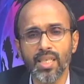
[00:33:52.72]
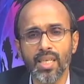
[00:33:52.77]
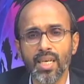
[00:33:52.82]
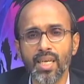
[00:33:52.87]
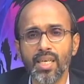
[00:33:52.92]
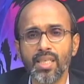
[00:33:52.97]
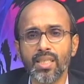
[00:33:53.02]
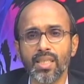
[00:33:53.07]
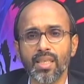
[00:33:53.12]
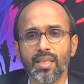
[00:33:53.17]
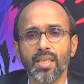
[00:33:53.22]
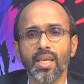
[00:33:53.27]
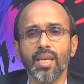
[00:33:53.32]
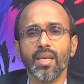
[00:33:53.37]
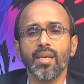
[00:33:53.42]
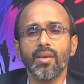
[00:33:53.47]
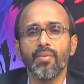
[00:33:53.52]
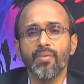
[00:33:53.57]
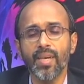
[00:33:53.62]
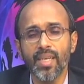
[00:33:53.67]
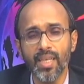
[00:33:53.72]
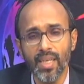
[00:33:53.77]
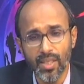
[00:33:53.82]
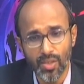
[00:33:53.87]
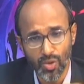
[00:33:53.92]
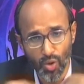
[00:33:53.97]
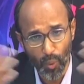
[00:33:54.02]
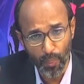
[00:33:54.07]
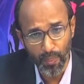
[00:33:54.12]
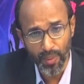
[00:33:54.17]
needs, then
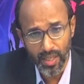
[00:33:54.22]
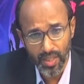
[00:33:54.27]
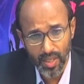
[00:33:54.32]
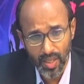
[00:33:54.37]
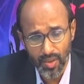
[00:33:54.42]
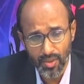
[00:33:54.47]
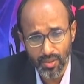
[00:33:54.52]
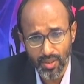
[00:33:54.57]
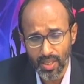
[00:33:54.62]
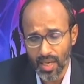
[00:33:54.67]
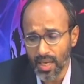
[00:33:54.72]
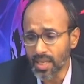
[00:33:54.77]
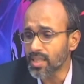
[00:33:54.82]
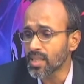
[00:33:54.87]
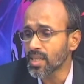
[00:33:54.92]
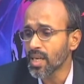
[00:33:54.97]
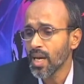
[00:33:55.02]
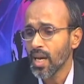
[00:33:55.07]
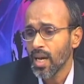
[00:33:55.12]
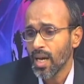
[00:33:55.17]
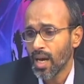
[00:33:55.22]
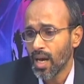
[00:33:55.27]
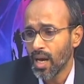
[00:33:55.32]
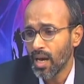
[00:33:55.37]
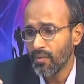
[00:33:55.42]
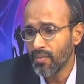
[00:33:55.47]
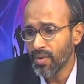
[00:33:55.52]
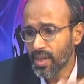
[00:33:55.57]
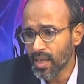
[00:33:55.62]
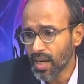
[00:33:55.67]
various objectives set,
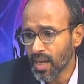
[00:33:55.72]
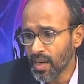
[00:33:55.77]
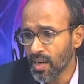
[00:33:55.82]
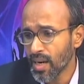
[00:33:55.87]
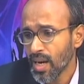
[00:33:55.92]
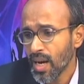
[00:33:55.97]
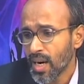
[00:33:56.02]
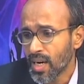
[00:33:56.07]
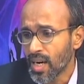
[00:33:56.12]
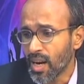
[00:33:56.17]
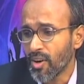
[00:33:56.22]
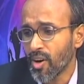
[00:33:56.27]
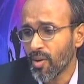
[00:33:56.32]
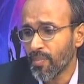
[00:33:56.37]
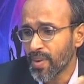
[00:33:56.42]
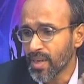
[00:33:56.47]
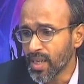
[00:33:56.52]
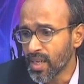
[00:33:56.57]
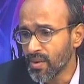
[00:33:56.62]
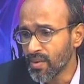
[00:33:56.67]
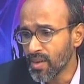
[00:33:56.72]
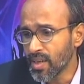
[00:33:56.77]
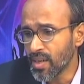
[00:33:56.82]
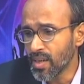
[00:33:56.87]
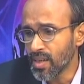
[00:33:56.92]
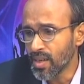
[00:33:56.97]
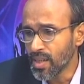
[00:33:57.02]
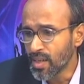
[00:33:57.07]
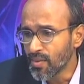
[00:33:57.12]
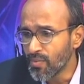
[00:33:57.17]
we can develop an
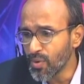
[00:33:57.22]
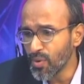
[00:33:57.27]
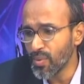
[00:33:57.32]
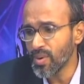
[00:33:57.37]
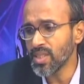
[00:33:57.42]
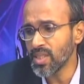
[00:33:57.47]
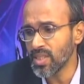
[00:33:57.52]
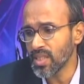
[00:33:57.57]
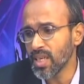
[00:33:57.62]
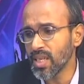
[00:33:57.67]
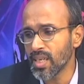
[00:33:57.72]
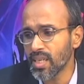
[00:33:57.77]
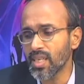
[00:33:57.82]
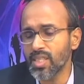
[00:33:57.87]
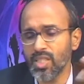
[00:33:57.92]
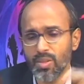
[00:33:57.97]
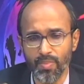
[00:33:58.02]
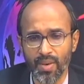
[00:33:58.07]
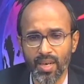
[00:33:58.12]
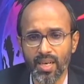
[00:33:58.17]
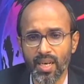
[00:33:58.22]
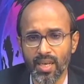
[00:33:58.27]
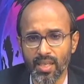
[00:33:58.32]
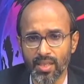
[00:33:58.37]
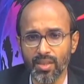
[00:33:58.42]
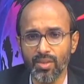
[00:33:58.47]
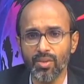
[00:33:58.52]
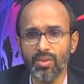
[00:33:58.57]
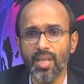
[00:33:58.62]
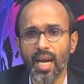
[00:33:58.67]
influence interest matrix.
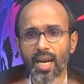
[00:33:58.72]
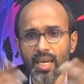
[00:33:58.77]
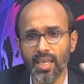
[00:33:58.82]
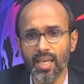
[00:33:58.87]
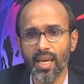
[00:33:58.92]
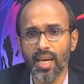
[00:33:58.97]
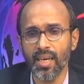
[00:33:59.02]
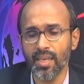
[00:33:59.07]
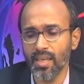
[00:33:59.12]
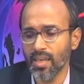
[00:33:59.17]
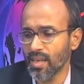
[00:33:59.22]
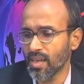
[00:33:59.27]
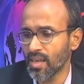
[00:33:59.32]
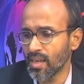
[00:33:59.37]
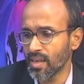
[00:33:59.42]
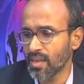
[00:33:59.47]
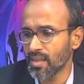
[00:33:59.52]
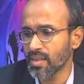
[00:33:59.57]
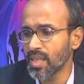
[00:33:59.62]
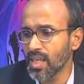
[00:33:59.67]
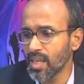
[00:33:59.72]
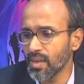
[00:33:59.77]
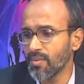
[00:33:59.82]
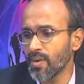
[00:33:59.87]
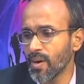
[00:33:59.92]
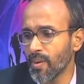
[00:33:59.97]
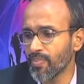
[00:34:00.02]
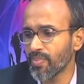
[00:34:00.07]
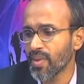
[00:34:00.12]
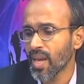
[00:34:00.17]
So, that can give
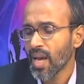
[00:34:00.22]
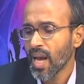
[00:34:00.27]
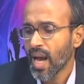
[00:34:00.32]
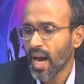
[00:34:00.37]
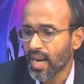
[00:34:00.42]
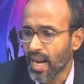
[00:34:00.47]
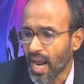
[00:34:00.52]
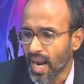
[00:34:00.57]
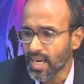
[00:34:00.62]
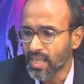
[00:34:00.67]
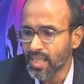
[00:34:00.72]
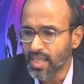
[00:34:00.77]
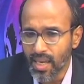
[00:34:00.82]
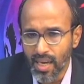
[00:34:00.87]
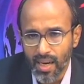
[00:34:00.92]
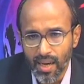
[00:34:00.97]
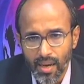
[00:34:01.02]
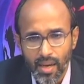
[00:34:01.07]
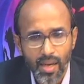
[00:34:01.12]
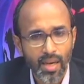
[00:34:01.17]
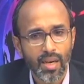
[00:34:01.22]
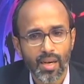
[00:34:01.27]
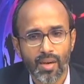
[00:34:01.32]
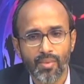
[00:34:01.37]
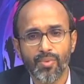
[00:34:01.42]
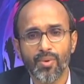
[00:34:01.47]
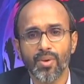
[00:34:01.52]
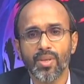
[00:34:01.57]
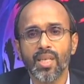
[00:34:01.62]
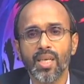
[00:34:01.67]
an idea
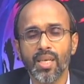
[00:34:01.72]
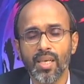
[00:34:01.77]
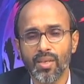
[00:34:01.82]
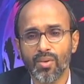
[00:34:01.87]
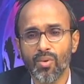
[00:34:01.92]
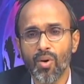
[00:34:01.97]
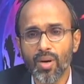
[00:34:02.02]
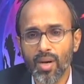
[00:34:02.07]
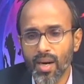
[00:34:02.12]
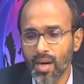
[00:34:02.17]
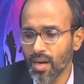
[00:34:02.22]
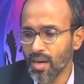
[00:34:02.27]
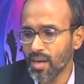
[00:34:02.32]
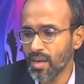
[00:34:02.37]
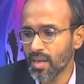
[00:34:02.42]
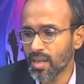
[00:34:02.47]
for the total